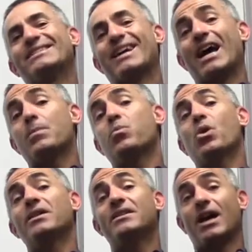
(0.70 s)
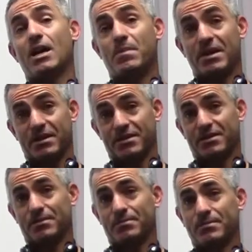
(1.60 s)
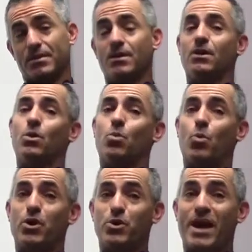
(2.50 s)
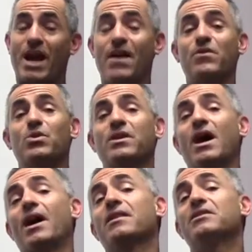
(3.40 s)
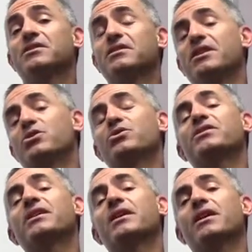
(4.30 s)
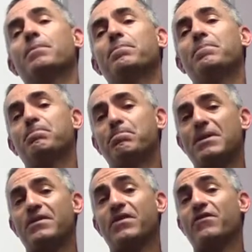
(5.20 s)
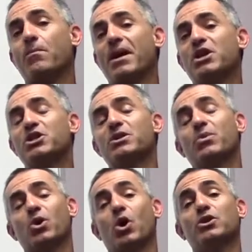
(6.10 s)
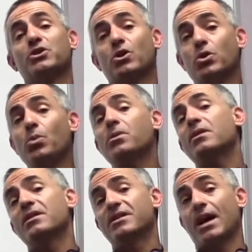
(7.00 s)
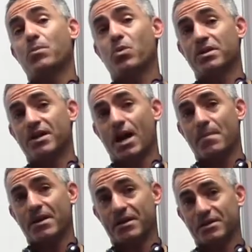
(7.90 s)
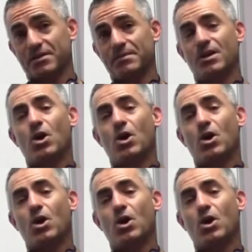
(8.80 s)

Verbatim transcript: type 1 diabetes, whether you have it or not, this is an interesting bit of information in regards to gluten and type 1 diabetes.